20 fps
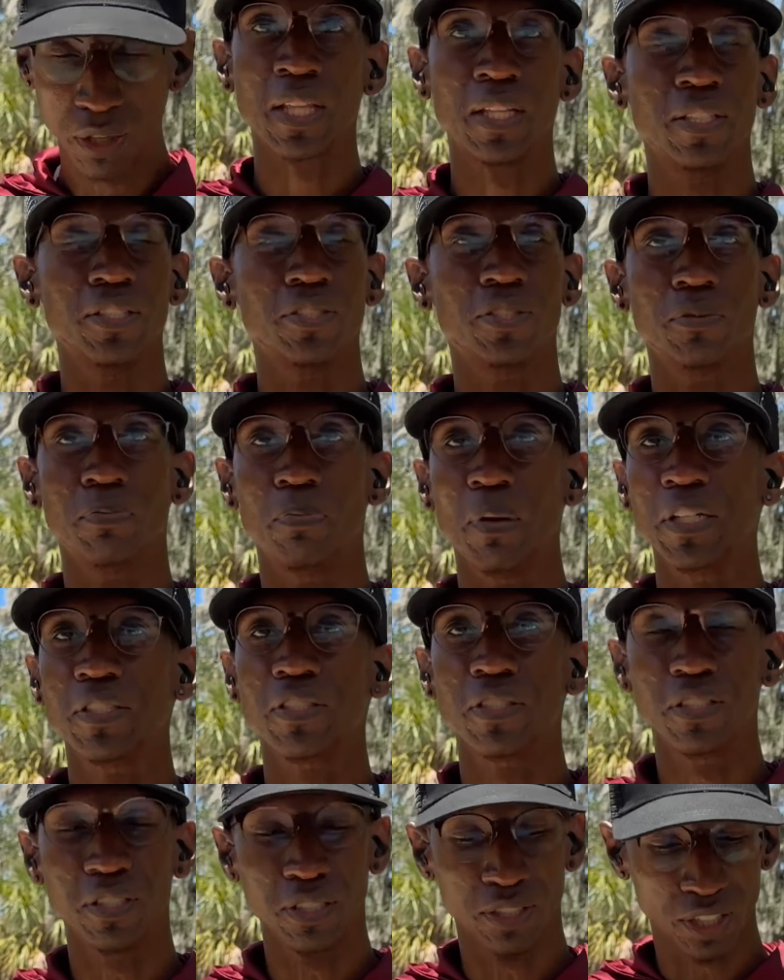This is
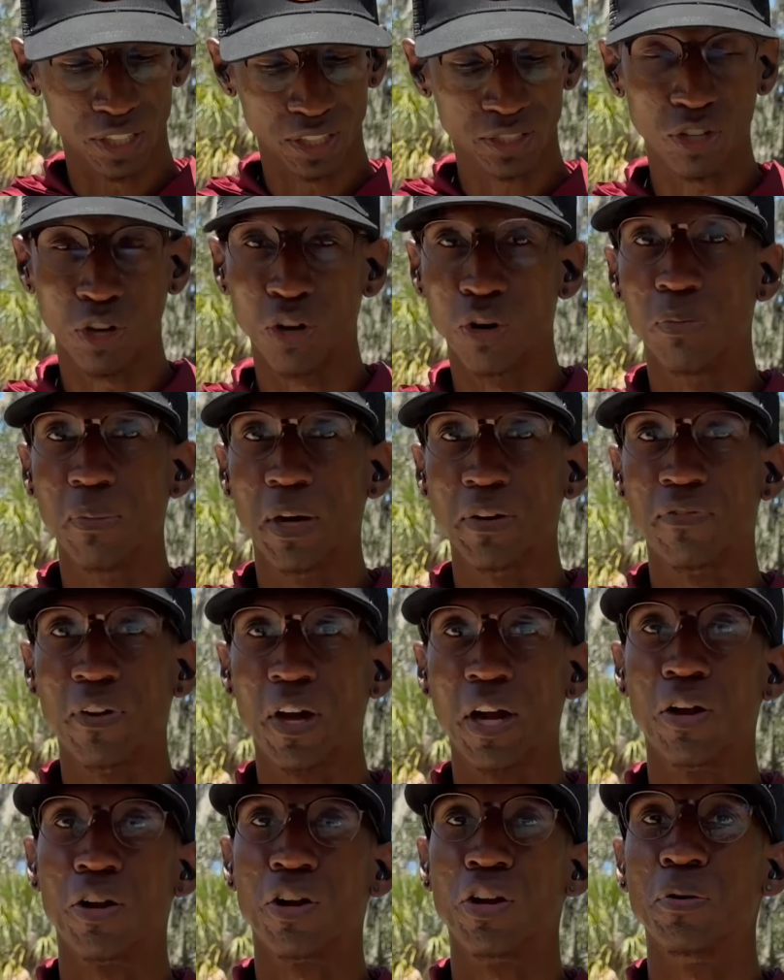basically just to hold my
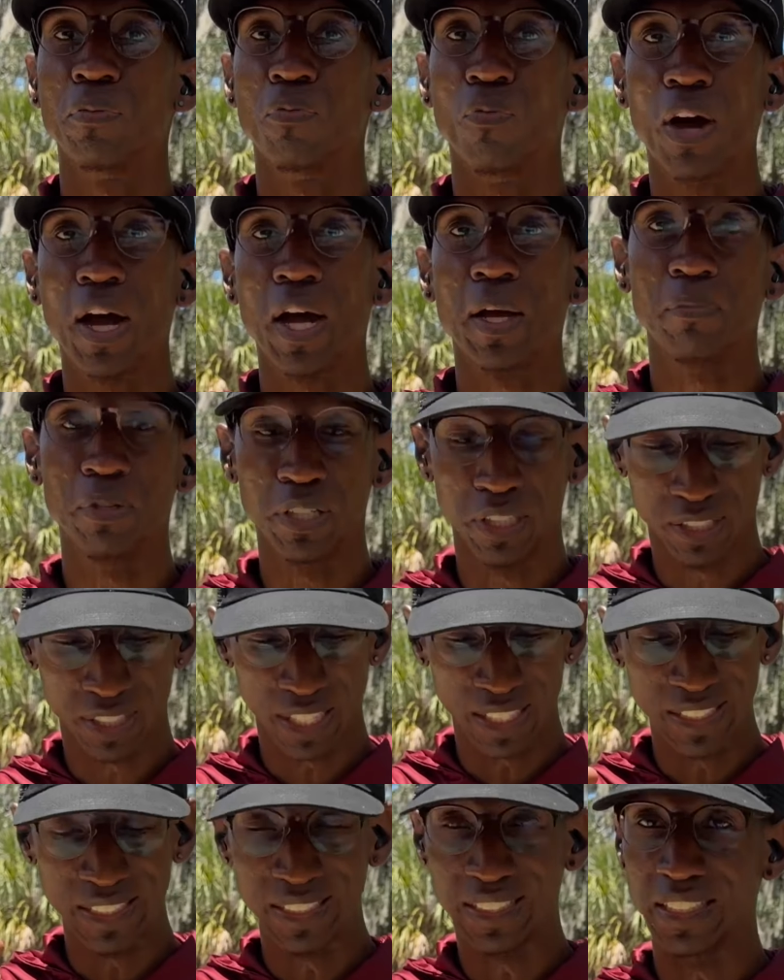firearm. Why? Because I
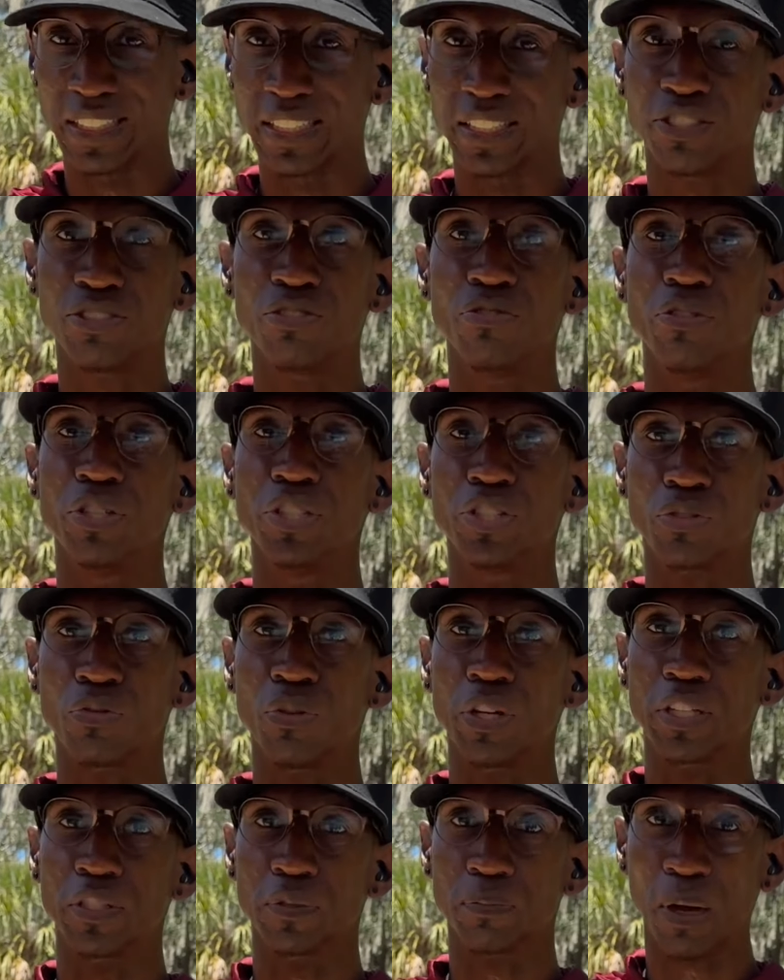need to get to it as
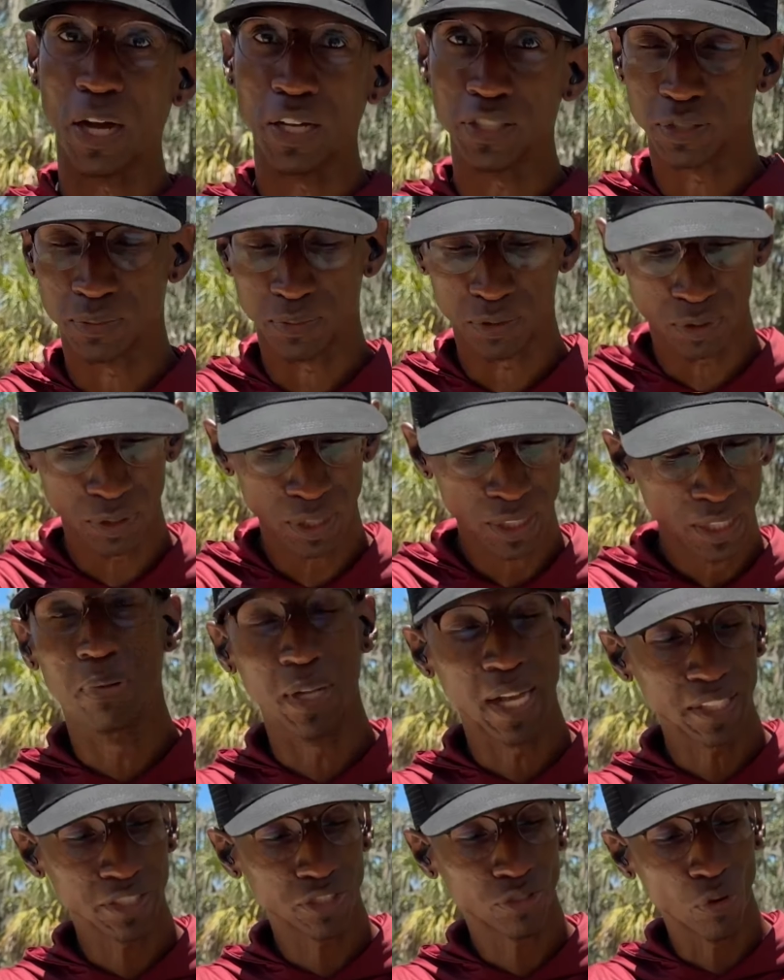quick as possible.
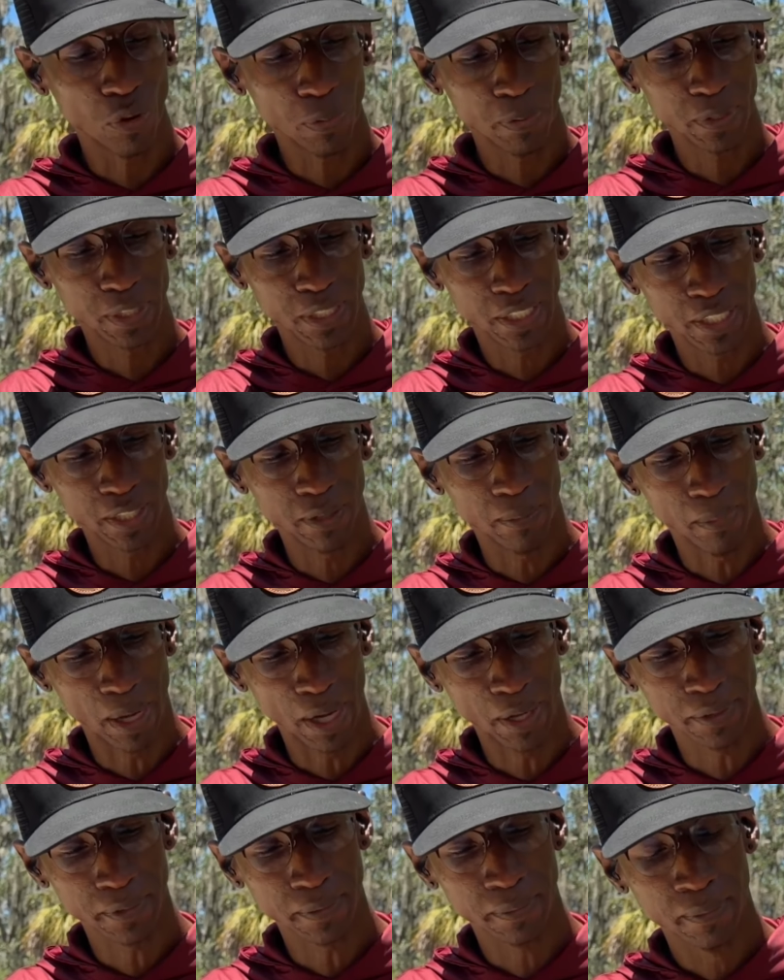Black Scorpion gear
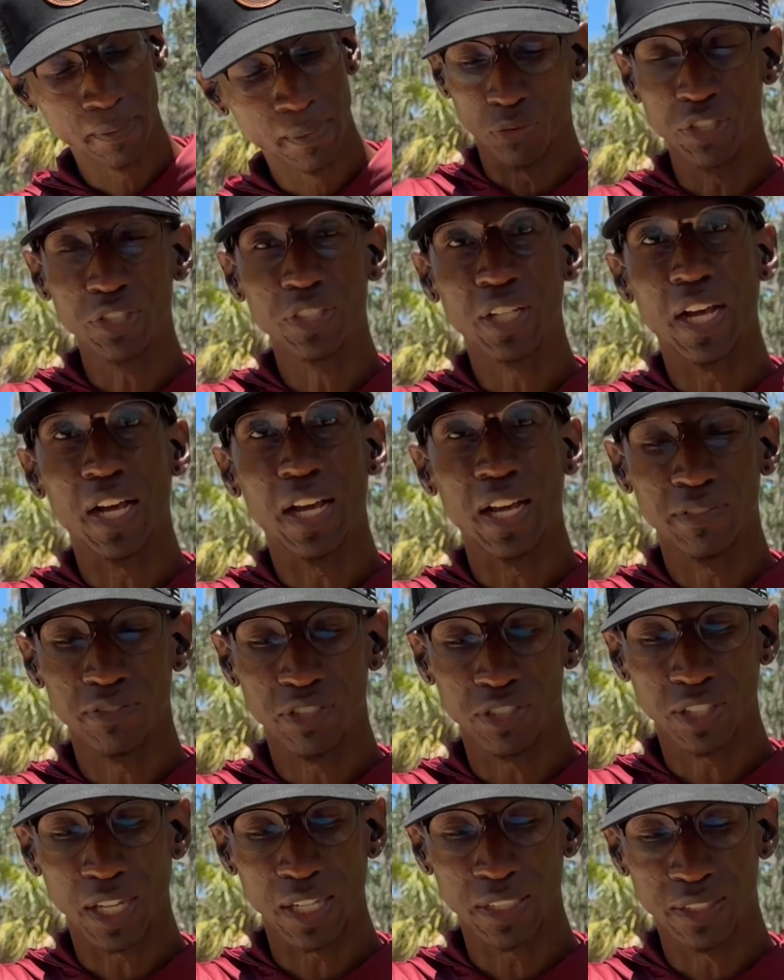mount. The reason I have
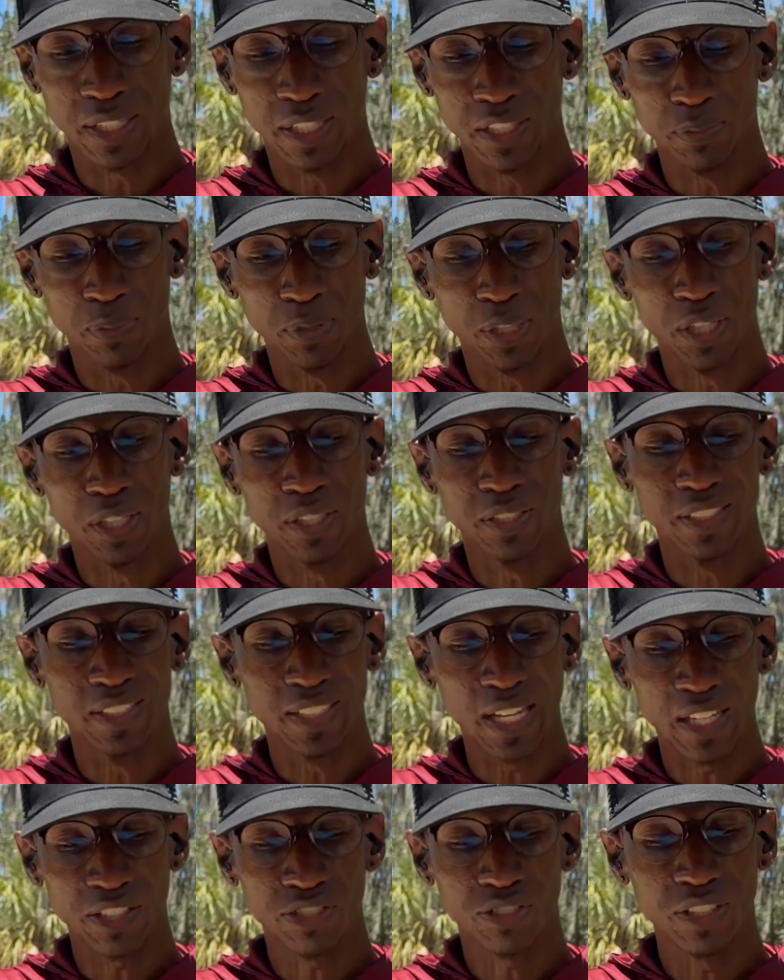this like that is because it's
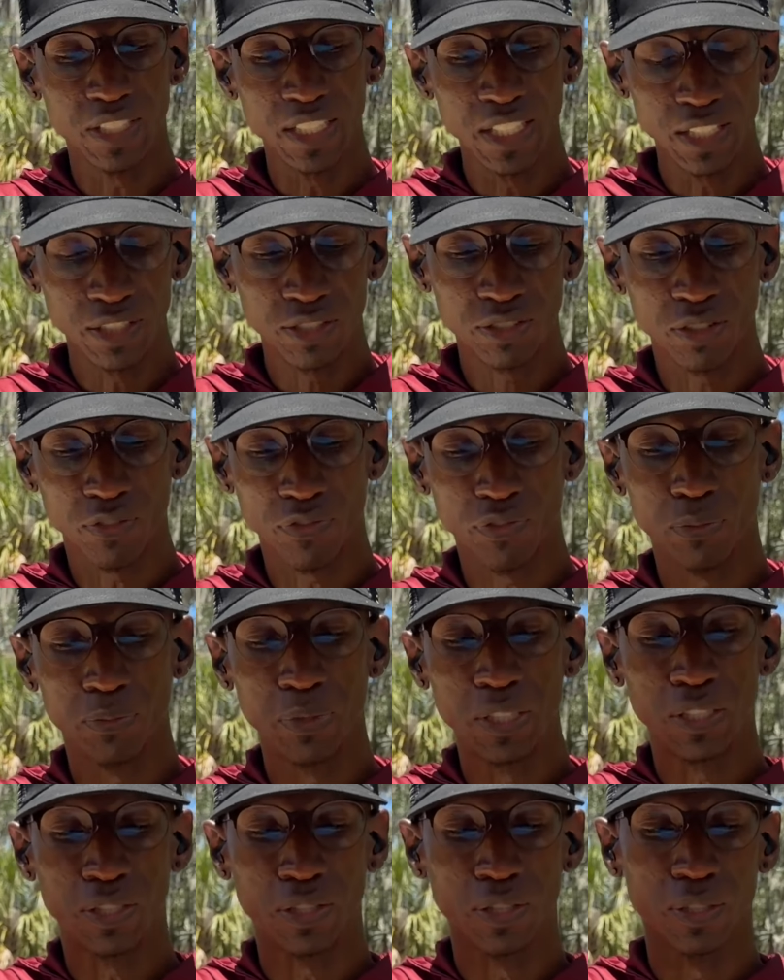actually easier for
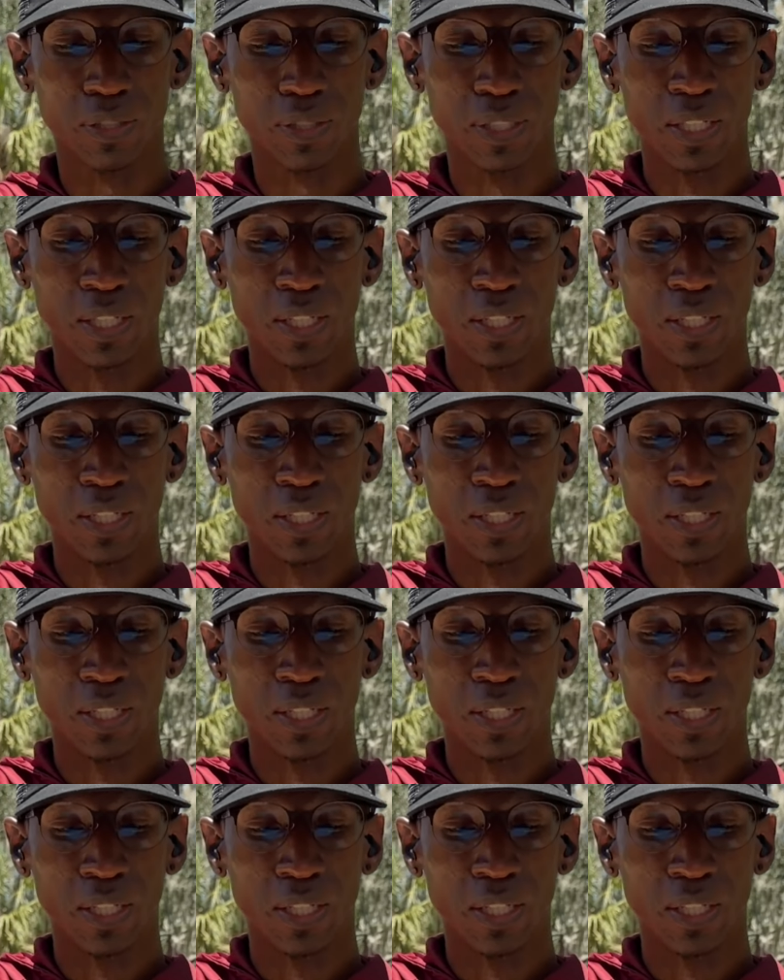me to